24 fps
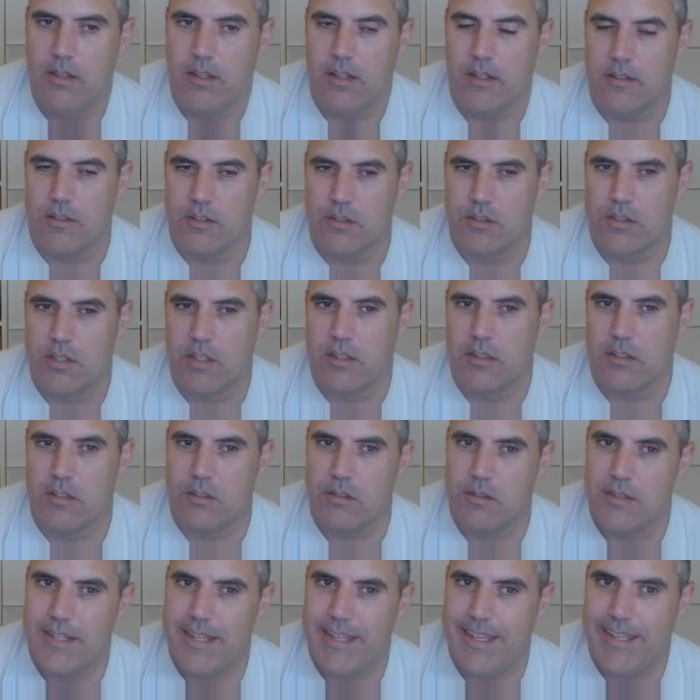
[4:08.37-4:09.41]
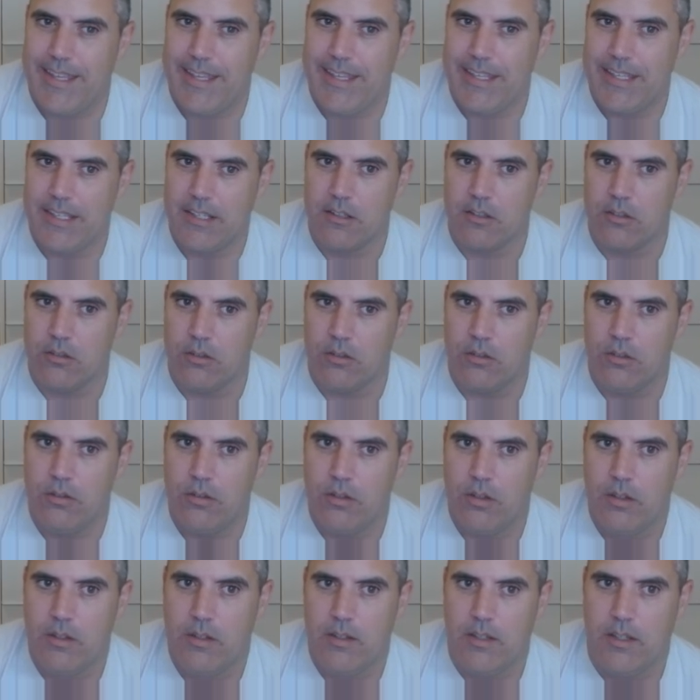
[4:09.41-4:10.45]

and they're telling you the angle,